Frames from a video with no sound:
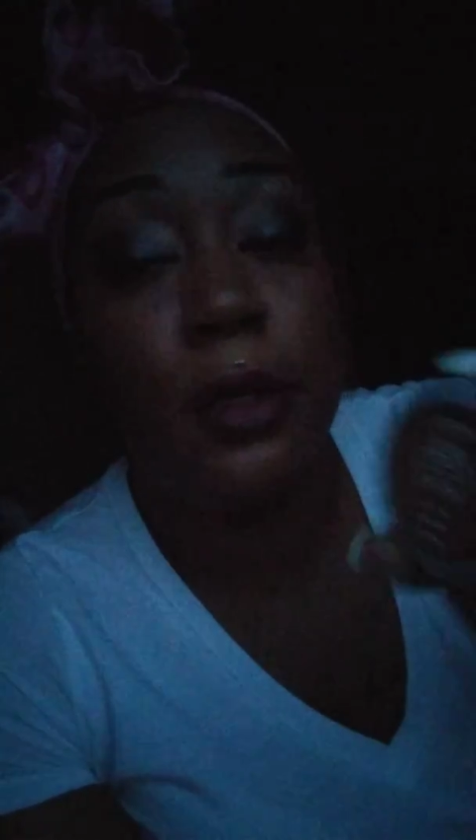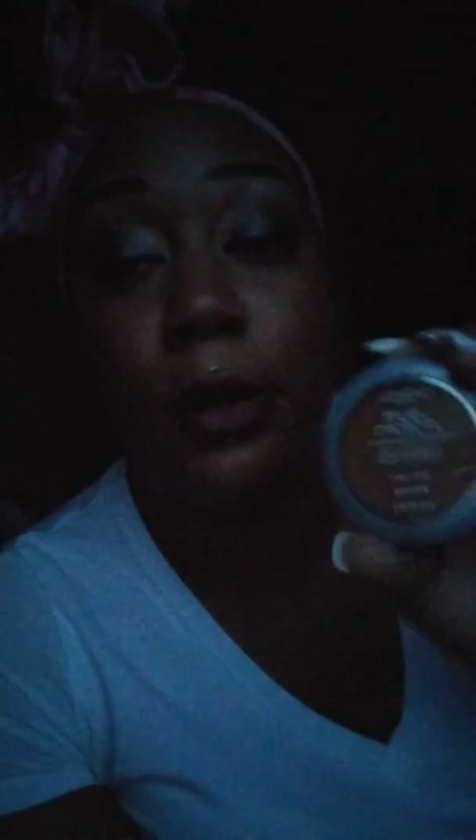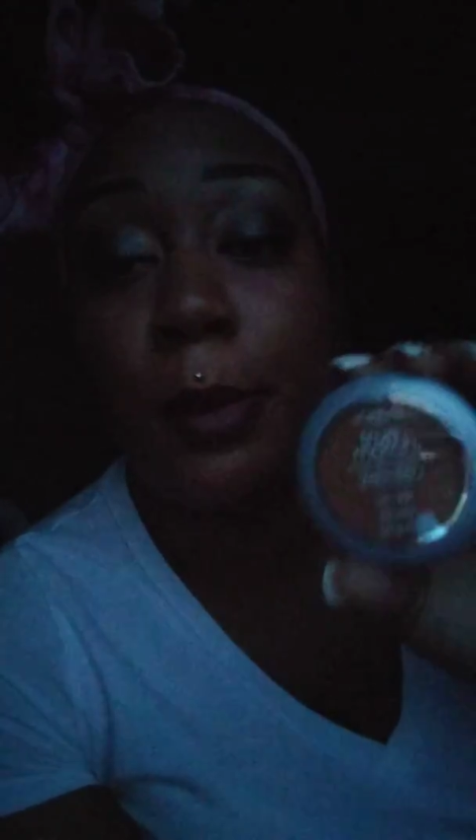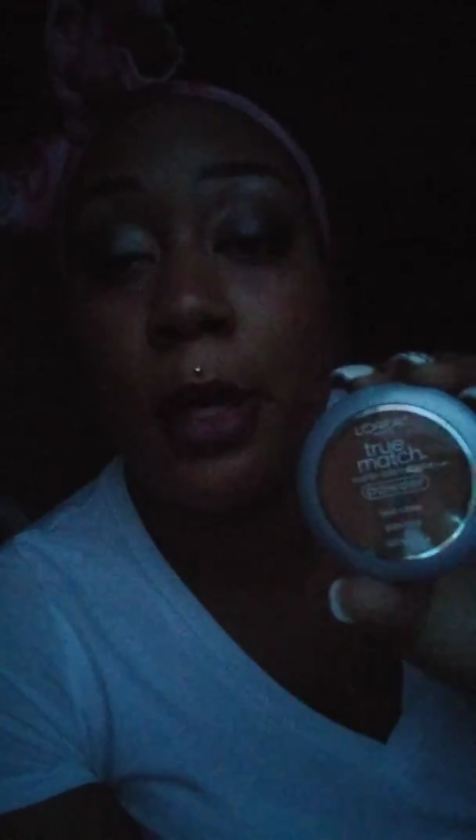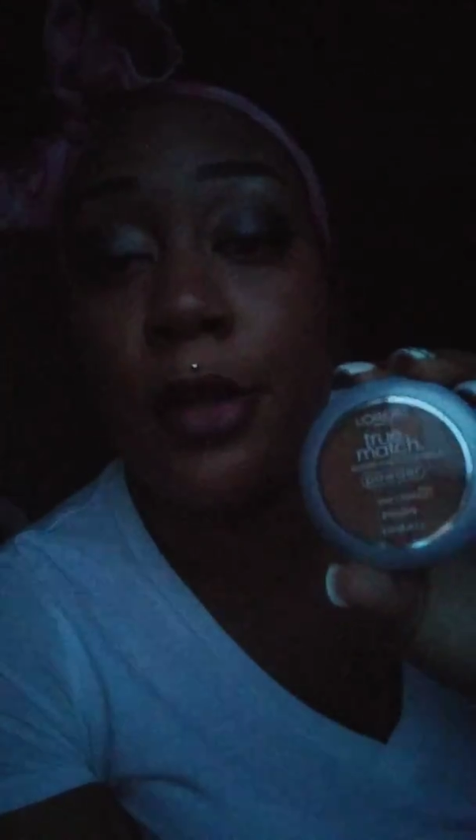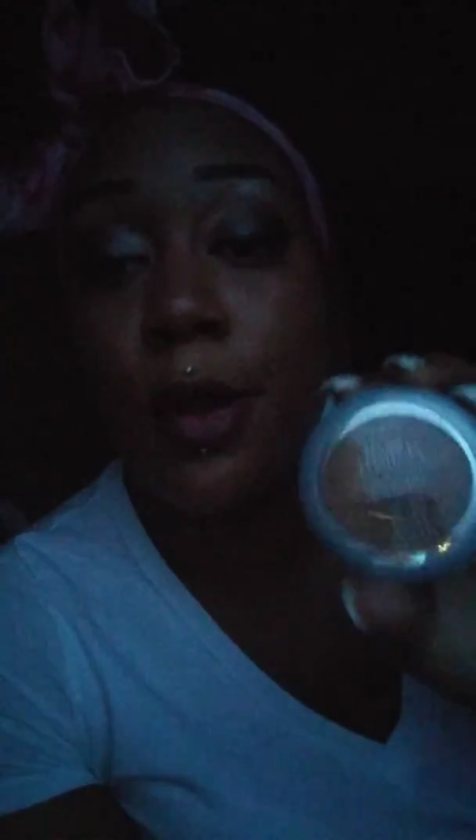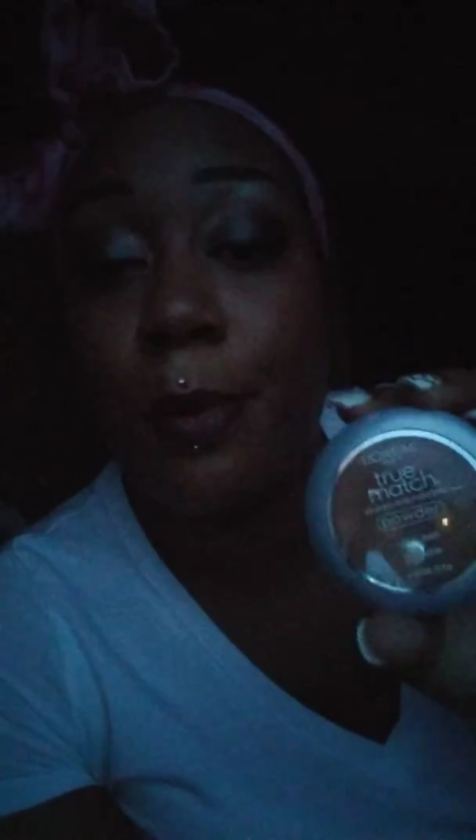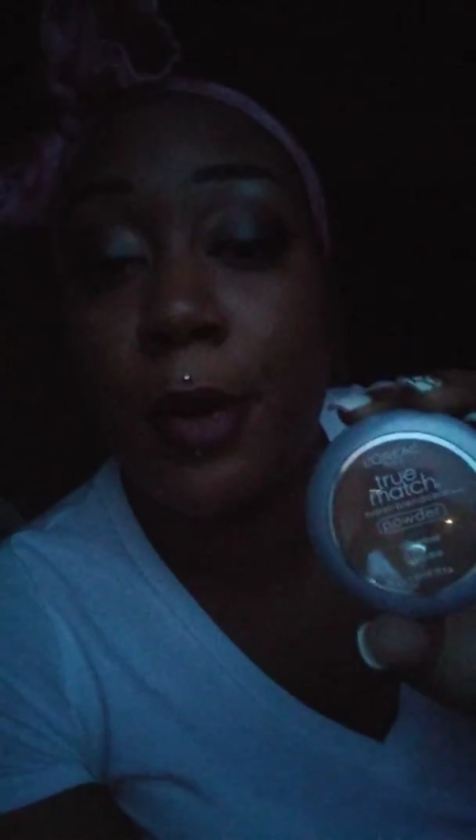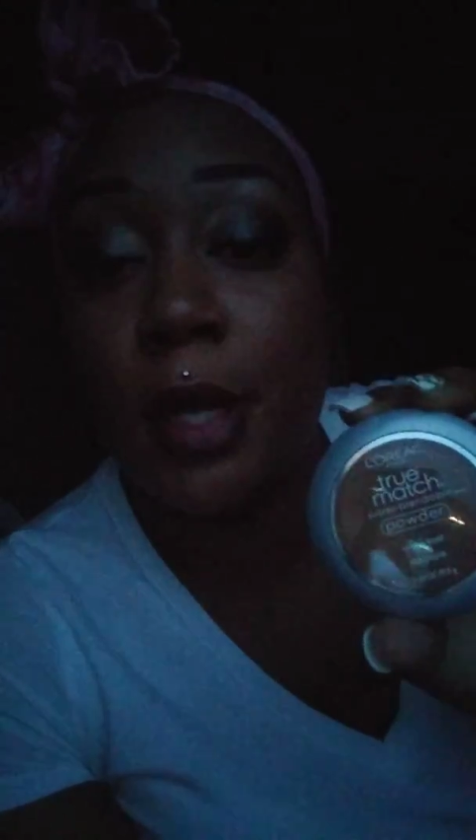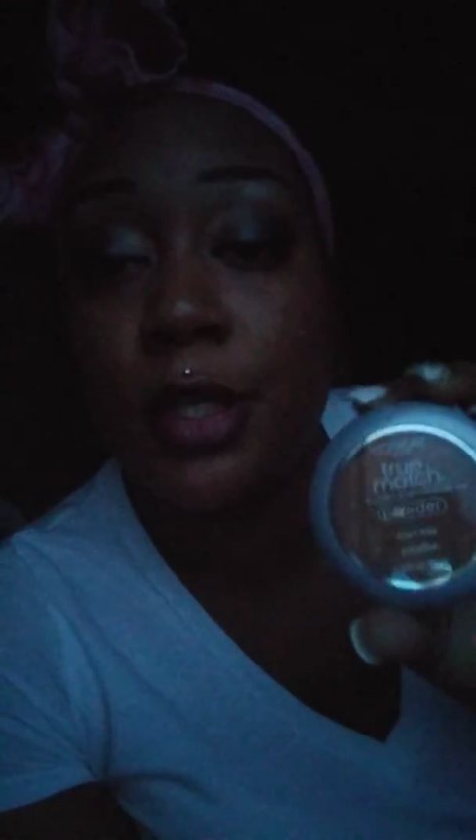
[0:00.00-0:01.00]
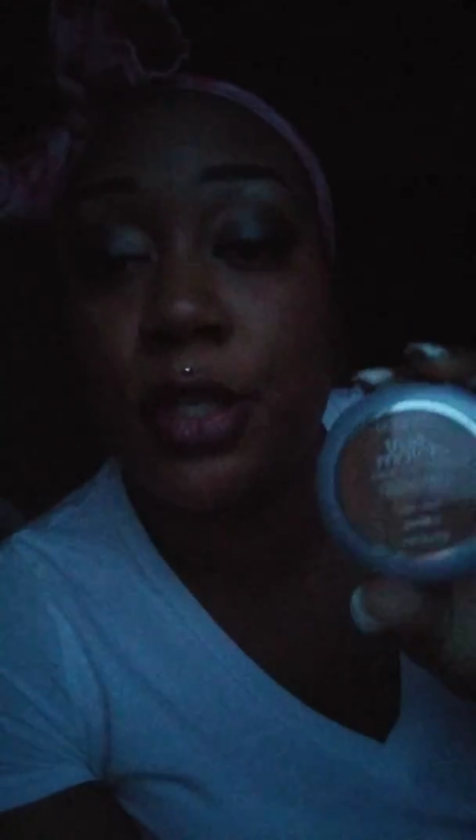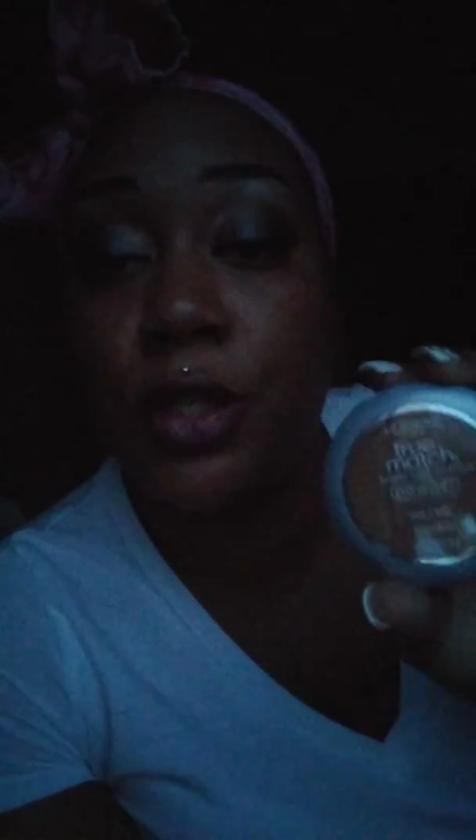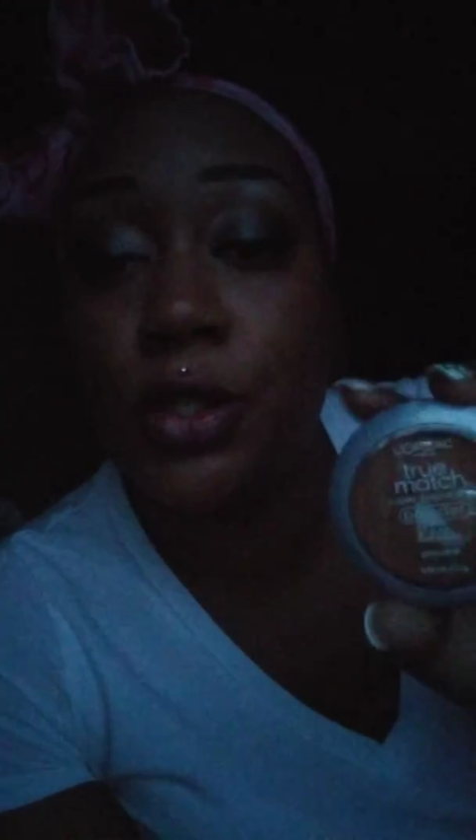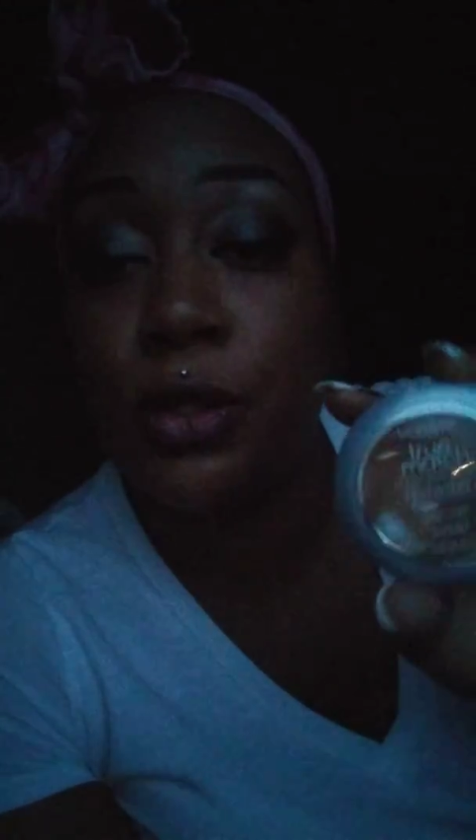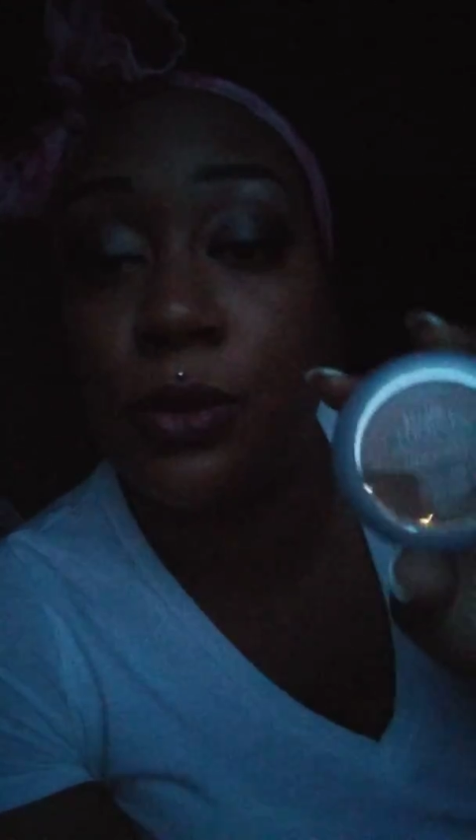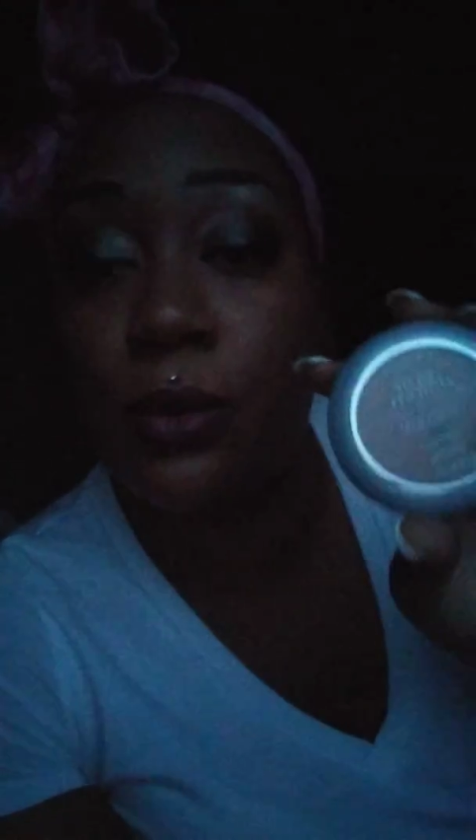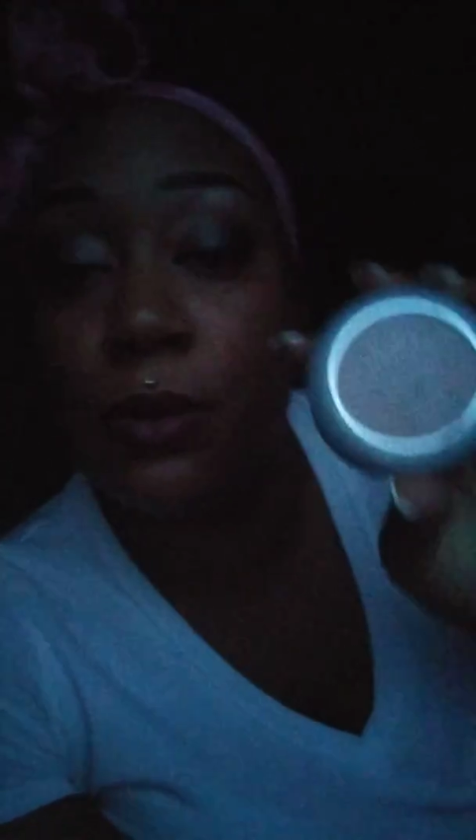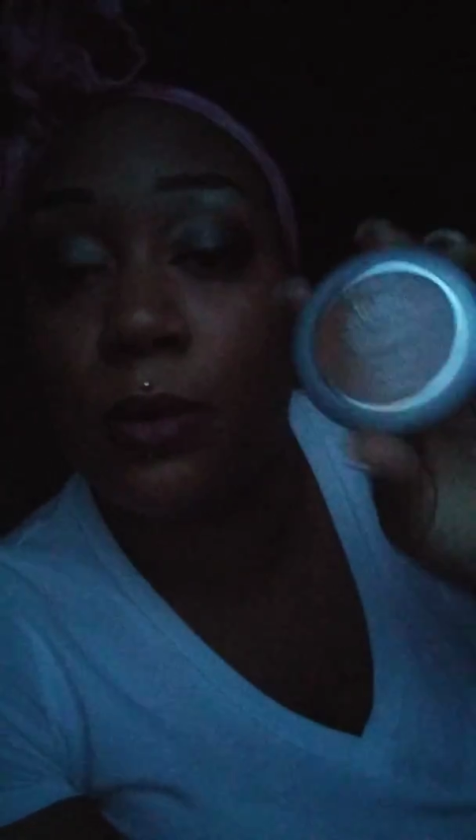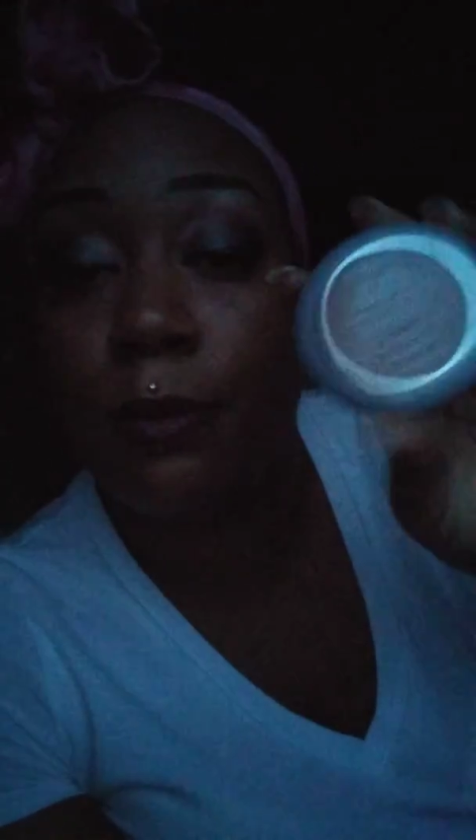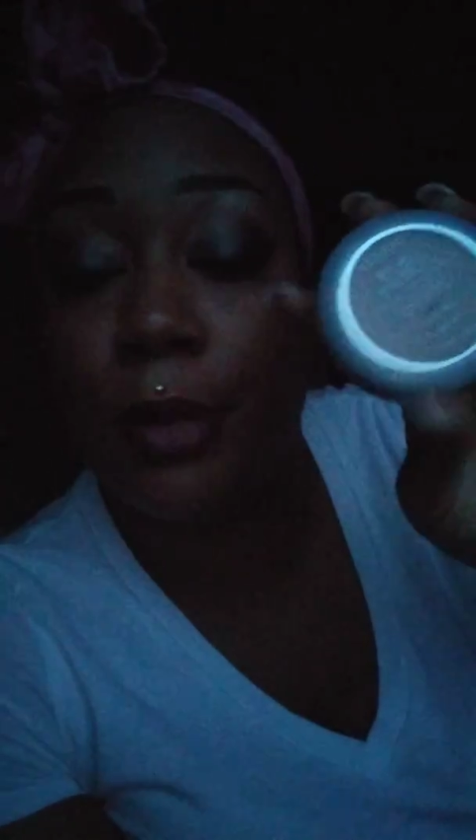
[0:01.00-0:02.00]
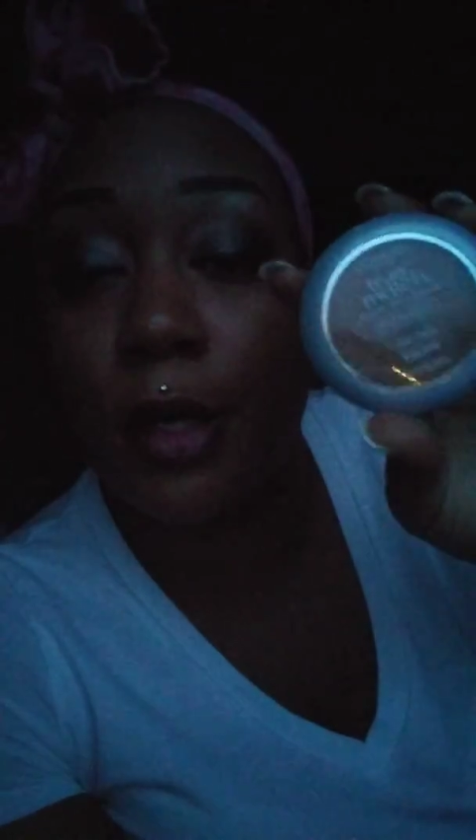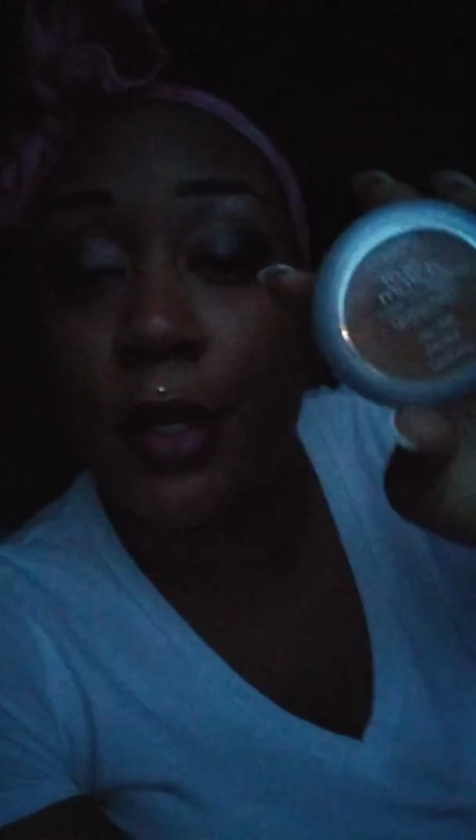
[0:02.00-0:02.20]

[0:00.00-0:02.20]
a little bit on your brush to put